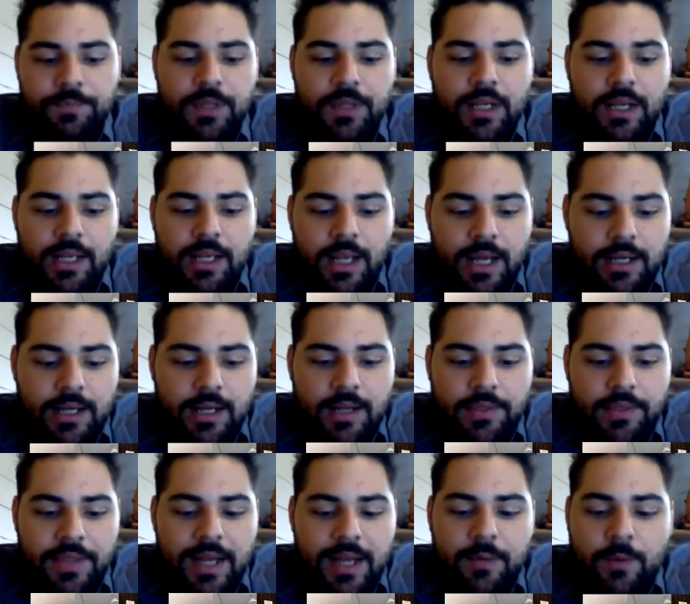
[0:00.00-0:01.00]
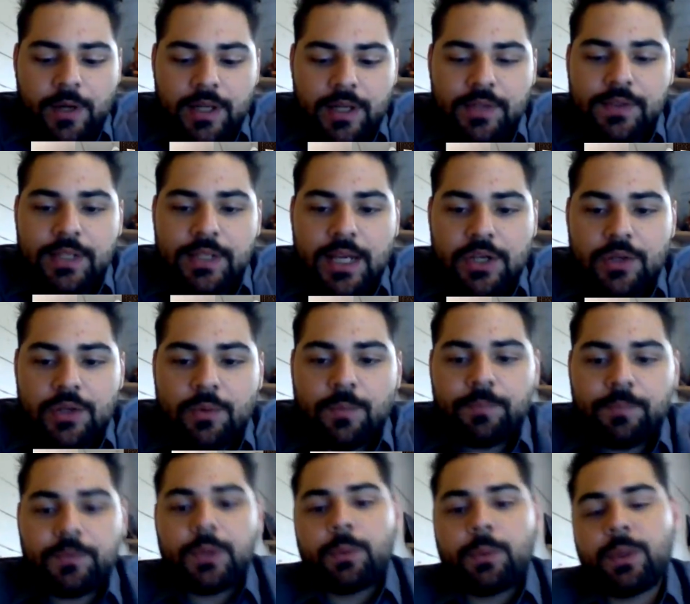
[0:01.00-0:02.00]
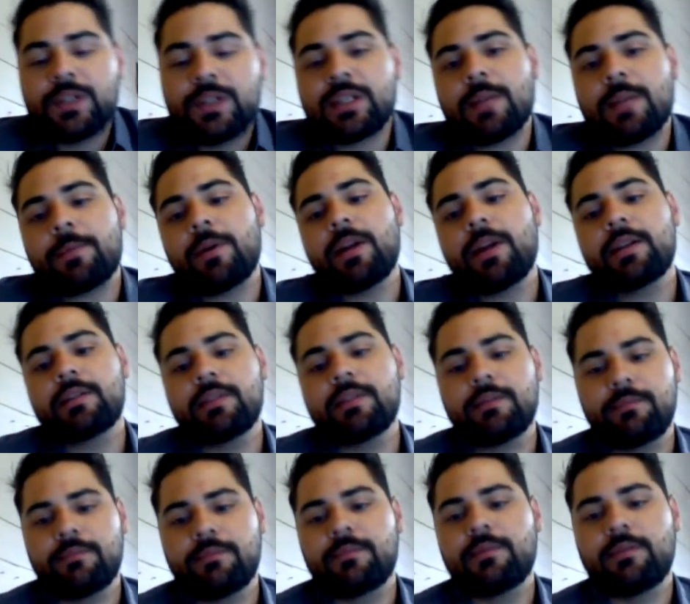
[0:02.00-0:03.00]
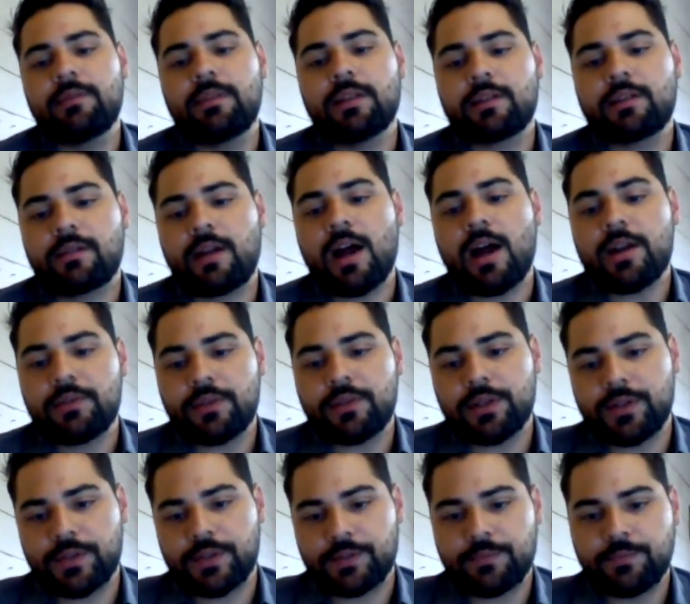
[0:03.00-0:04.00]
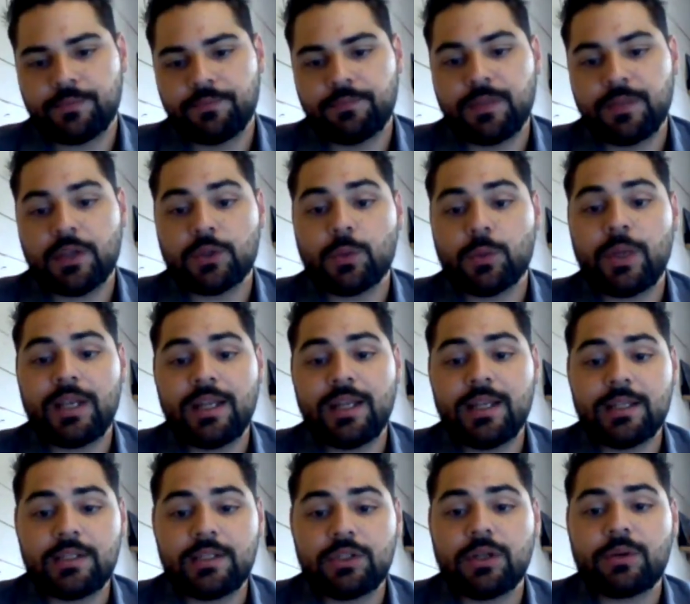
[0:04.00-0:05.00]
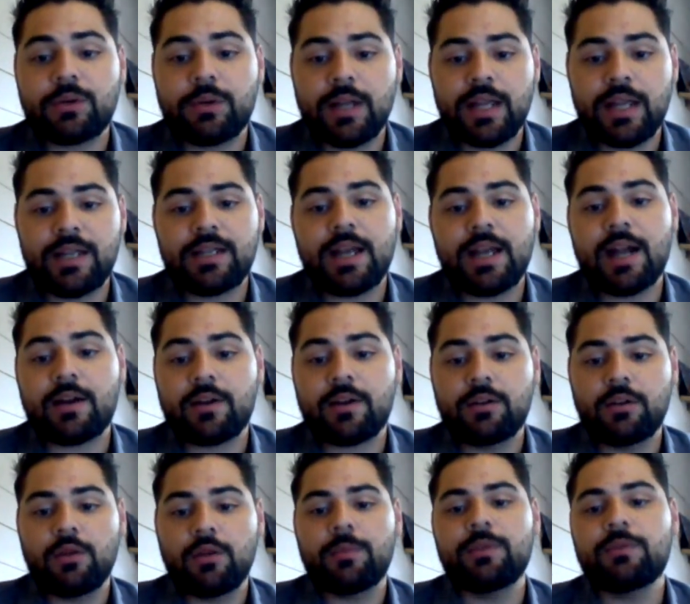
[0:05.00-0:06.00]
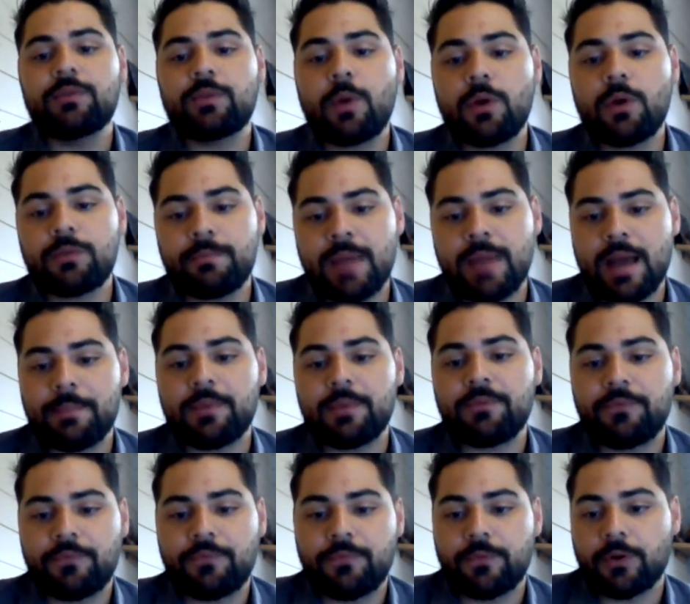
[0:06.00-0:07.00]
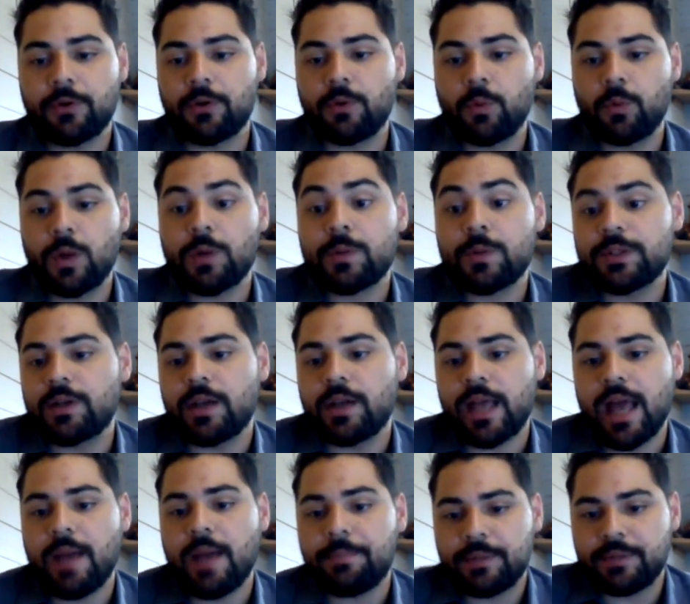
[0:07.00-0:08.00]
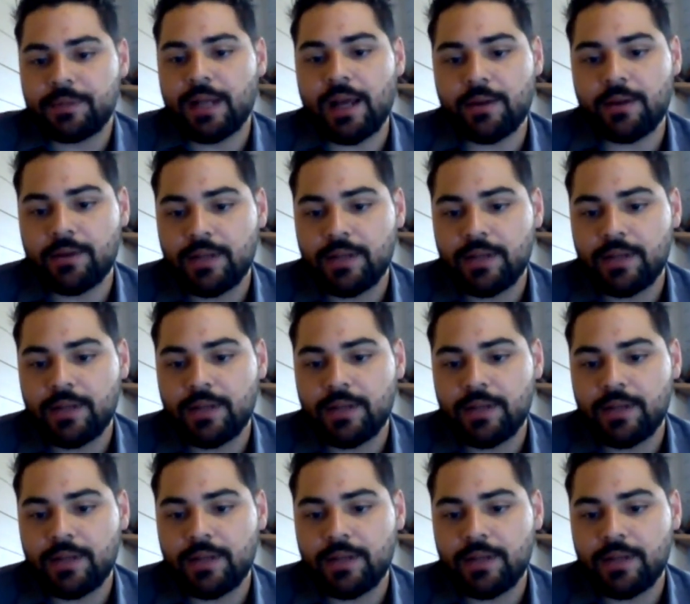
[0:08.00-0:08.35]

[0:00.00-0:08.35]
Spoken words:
and on that working session, we separated the countries, because we needed to create a global roadmap for what was going to happen now.